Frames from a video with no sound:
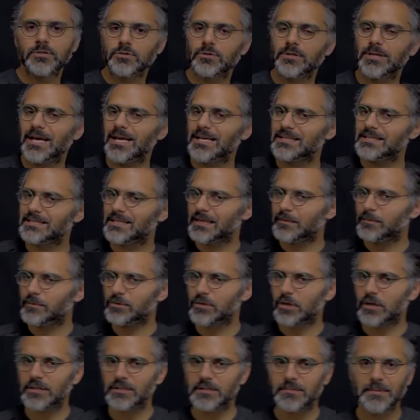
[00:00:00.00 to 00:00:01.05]
last time we
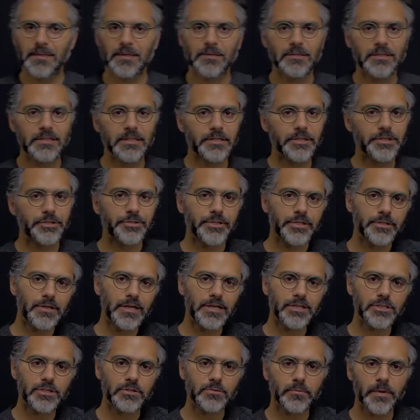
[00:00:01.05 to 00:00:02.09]
talked about linear
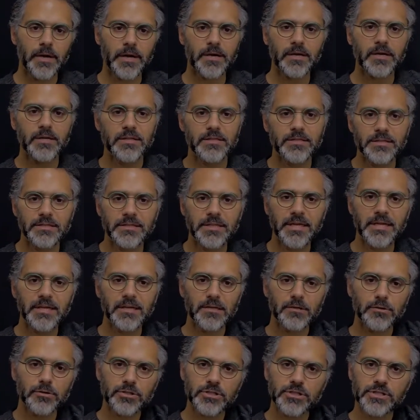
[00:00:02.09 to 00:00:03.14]
regression, where the data
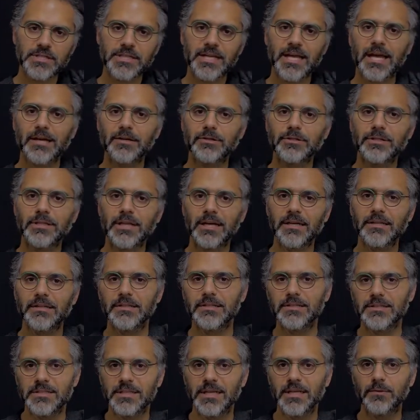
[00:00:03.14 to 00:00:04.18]
looks scattered like
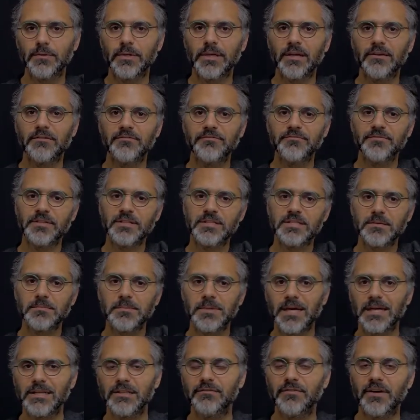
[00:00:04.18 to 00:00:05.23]
this and we can fit some
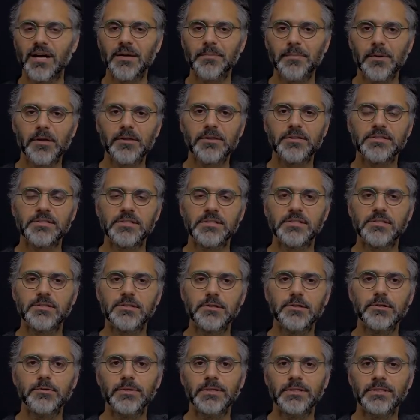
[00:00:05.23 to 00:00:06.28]
kind of hypothesis
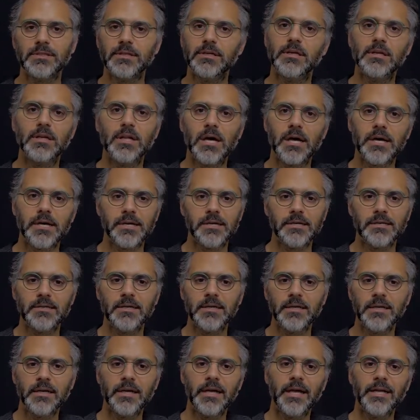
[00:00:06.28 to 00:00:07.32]
through it, a line.
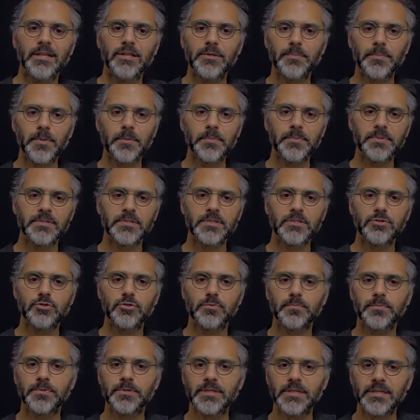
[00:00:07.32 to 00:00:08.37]
And the purpose is to
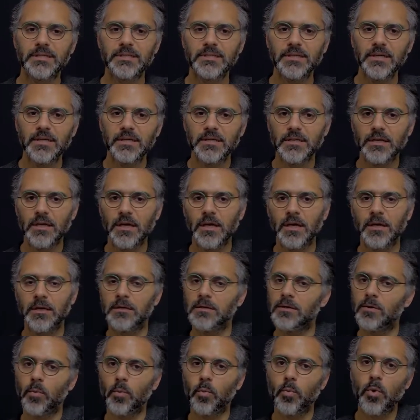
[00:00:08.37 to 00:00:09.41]
predict
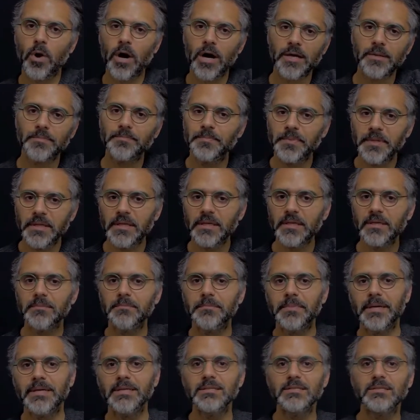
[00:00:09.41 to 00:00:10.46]
yp
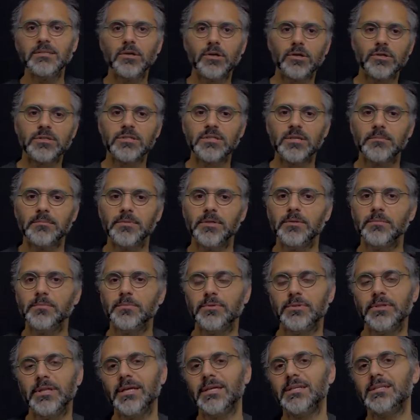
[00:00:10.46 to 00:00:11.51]
based on some input
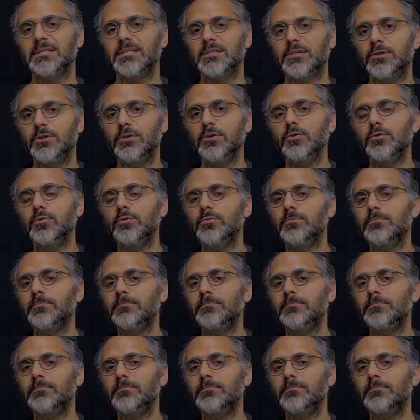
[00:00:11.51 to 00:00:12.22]
xq.